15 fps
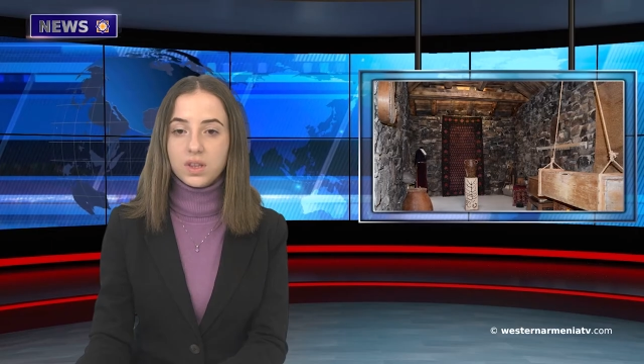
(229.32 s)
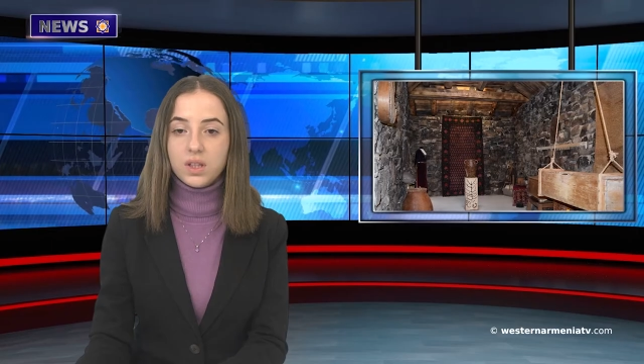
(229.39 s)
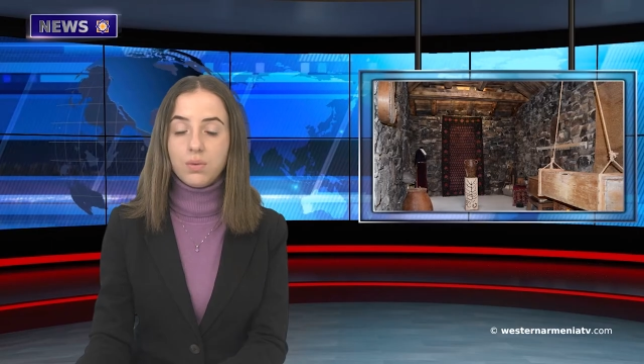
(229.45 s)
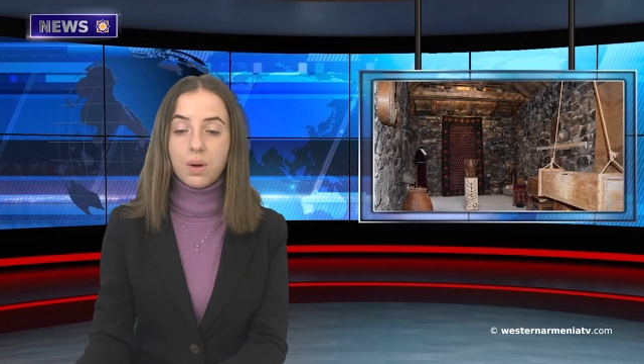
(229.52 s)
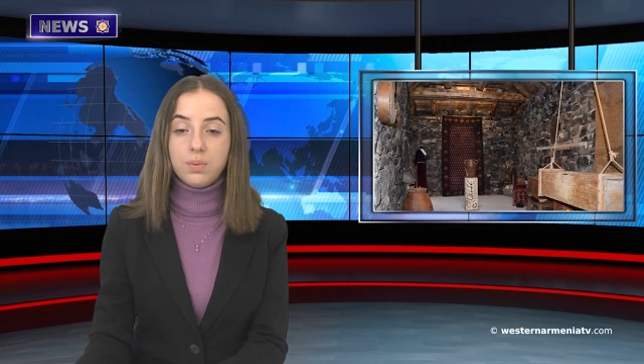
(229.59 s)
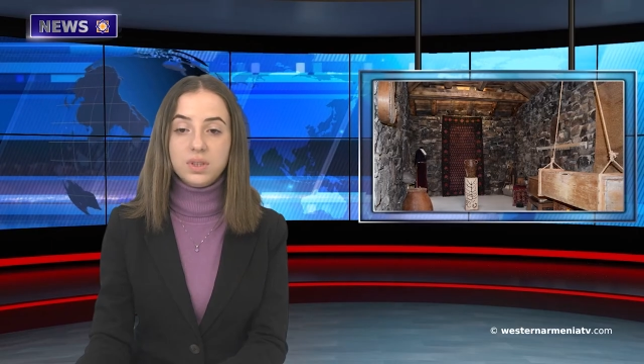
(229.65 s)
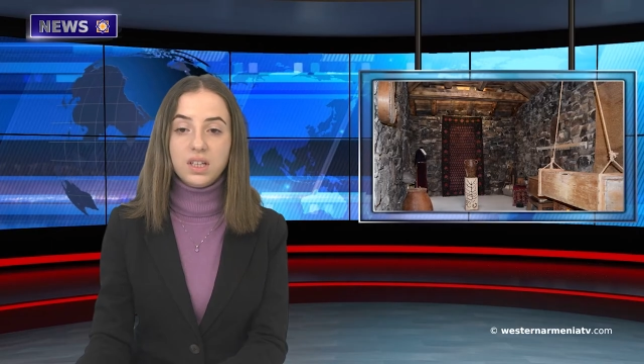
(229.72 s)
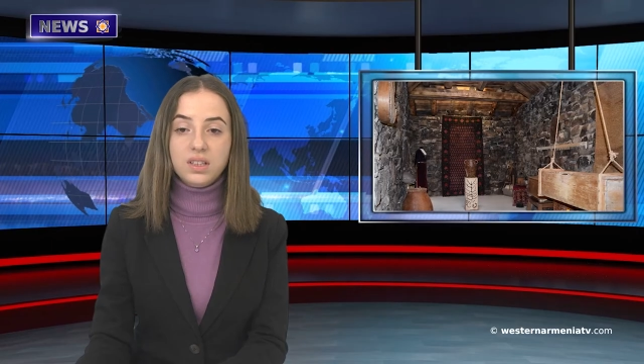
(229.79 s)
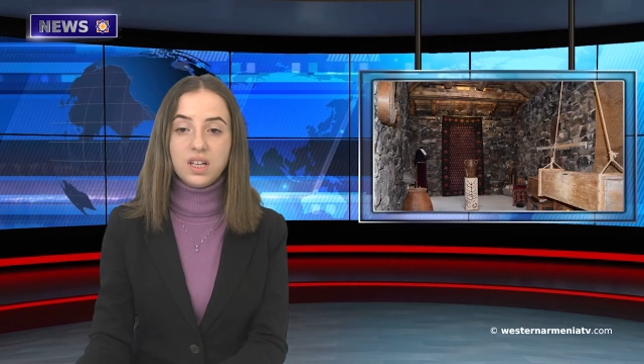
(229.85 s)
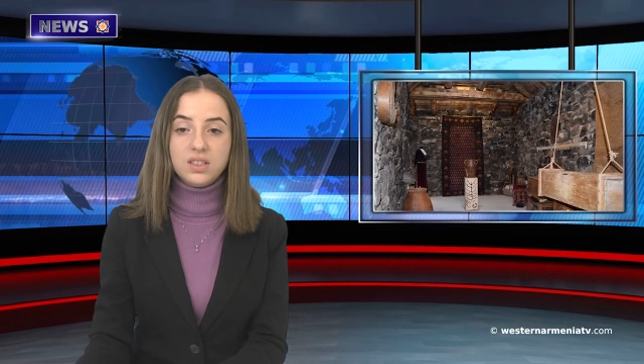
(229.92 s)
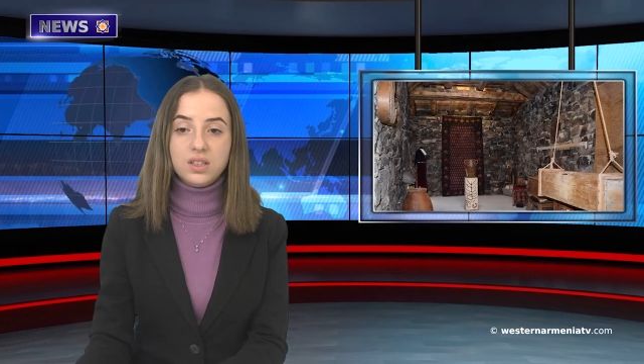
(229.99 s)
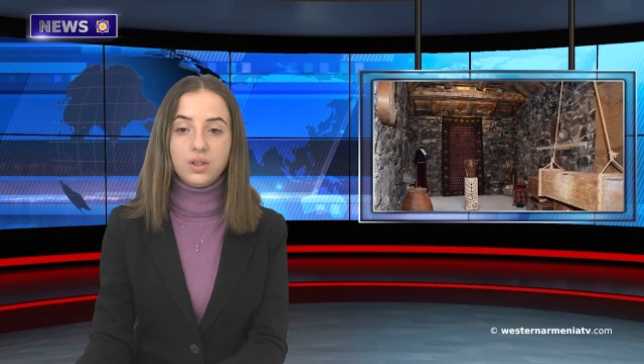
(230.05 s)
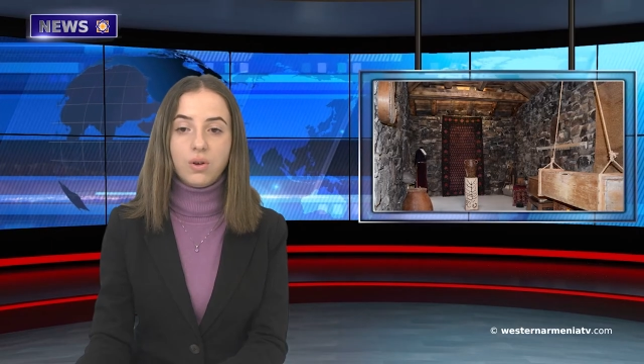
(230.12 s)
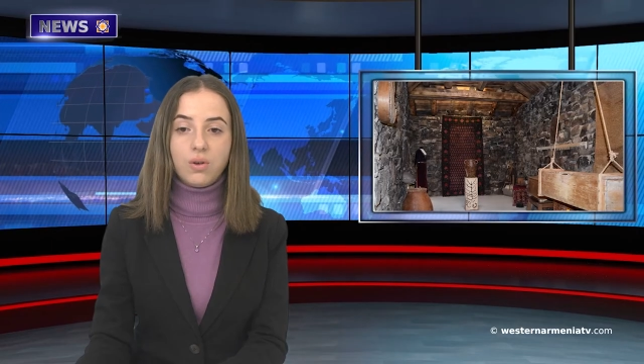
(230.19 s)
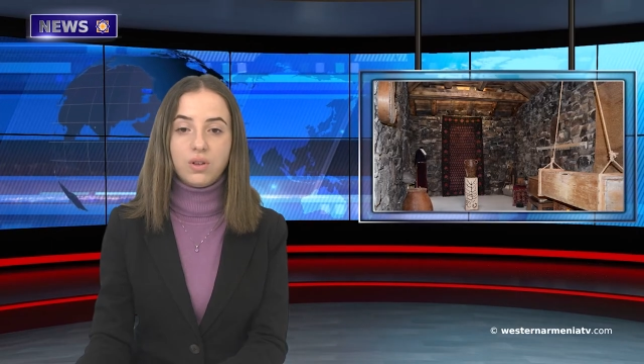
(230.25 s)
The website
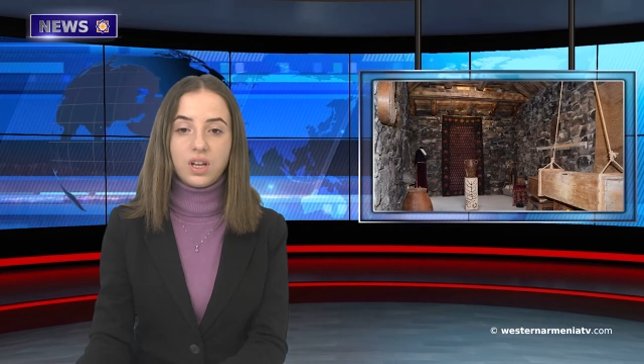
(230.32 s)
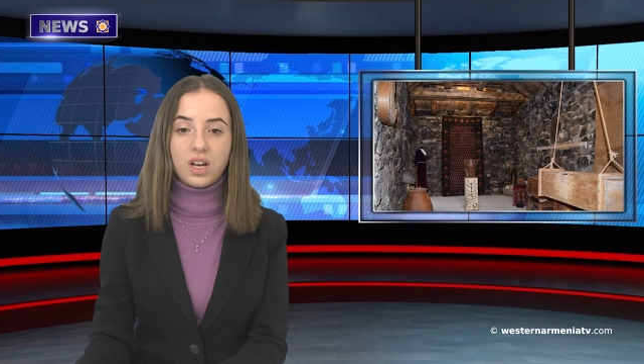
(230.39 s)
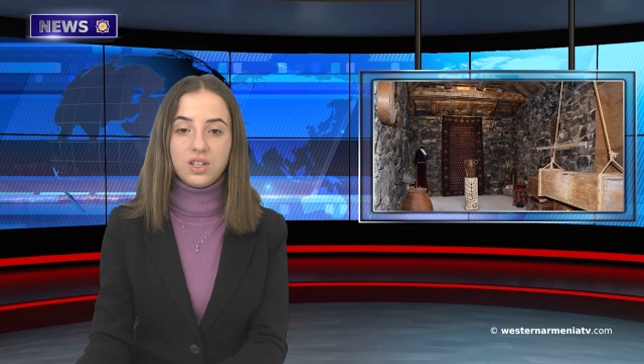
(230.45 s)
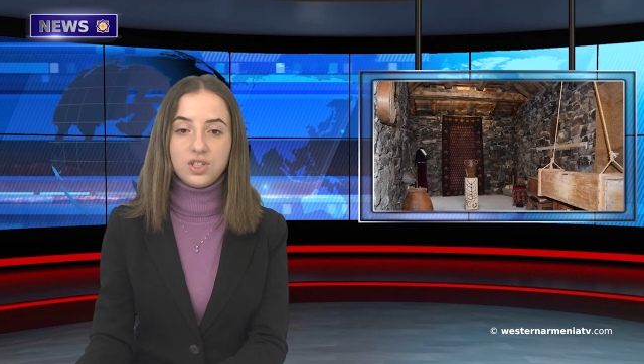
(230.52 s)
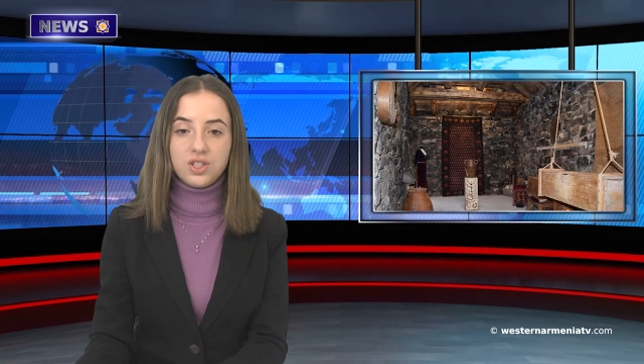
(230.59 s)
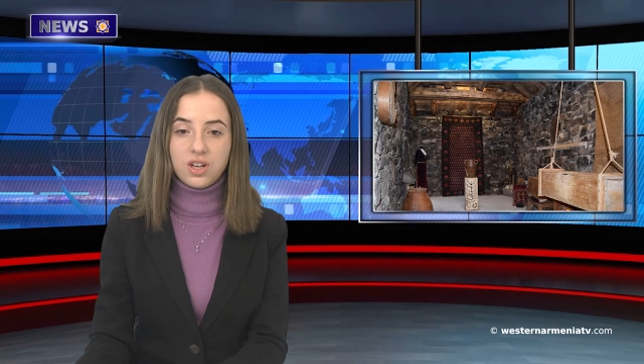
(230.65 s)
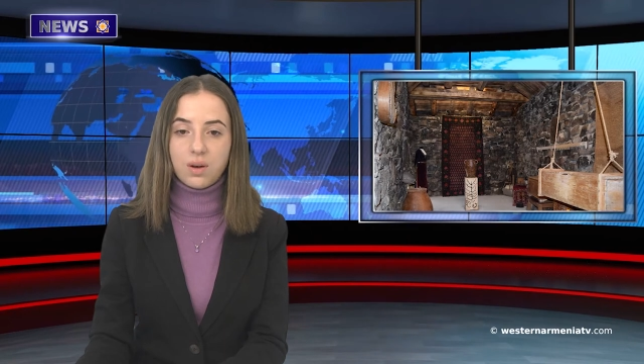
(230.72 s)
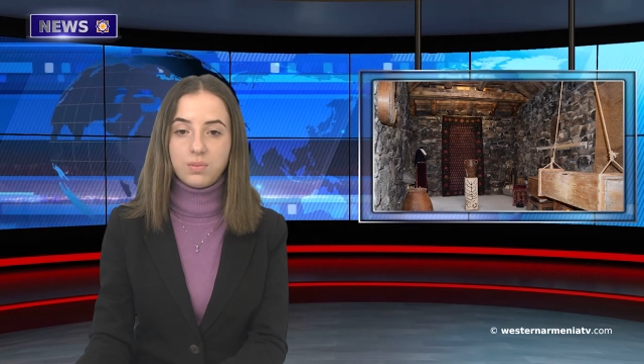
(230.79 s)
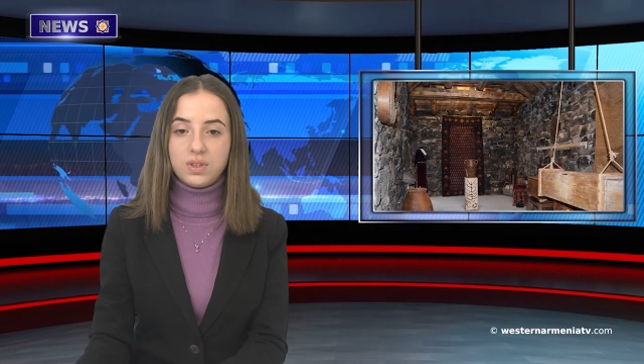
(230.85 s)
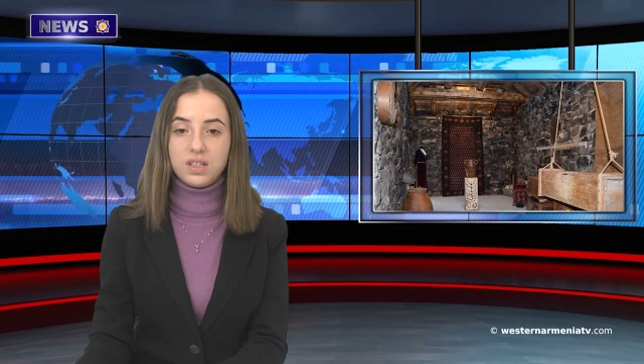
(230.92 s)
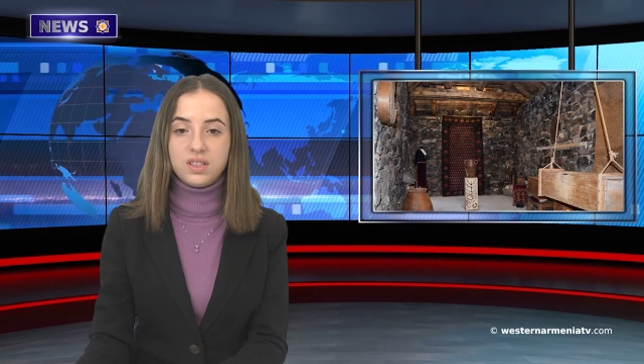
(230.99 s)
has an online shop